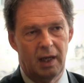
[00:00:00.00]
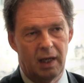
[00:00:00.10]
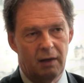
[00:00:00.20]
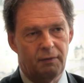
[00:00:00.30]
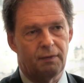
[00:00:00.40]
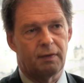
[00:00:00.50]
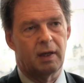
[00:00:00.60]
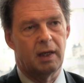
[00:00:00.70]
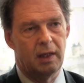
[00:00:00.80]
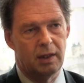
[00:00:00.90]
if
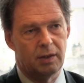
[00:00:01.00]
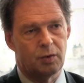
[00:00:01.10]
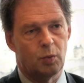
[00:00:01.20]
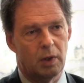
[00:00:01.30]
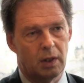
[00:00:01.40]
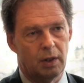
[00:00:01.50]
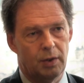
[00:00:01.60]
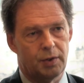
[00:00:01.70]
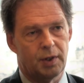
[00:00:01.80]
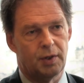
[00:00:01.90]
his
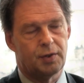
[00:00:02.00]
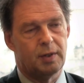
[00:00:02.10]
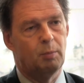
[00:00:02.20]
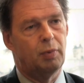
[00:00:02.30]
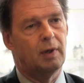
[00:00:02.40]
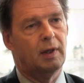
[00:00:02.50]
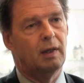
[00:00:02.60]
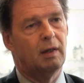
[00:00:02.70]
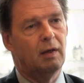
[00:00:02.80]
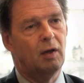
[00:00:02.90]
words had
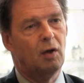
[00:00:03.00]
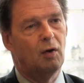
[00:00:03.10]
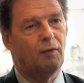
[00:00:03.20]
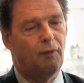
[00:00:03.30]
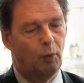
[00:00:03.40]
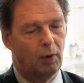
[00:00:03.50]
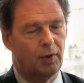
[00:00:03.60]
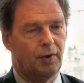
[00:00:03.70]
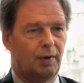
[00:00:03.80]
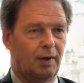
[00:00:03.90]
simply
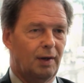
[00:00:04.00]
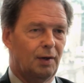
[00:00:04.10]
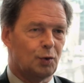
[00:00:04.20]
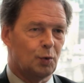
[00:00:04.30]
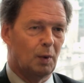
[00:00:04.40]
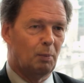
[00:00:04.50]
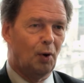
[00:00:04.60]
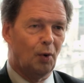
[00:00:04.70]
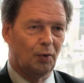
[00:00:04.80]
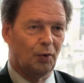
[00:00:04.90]
fallen into a
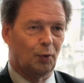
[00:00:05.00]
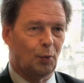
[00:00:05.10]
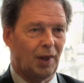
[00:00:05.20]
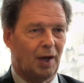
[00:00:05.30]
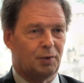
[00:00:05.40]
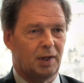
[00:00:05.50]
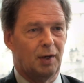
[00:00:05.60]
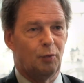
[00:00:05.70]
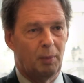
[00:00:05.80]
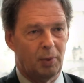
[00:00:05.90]
pond without
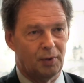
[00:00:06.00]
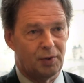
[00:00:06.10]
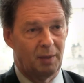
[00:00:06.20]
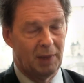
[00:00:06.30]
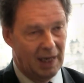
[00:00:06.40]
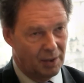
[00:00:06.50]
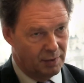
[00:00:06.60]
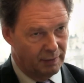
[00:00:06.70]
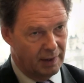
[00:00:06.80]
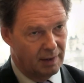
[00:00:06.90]
any ripples coming out
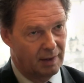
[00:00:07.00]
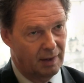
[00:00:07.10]
of it,